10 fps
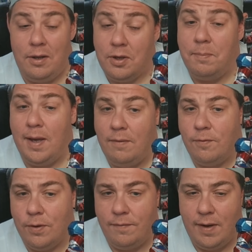only paid
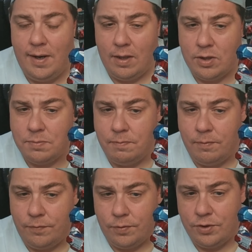$45
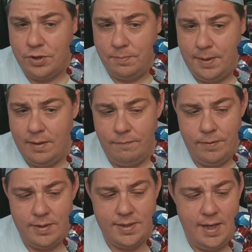before shipping for
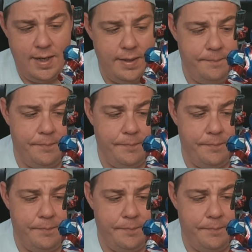this guy.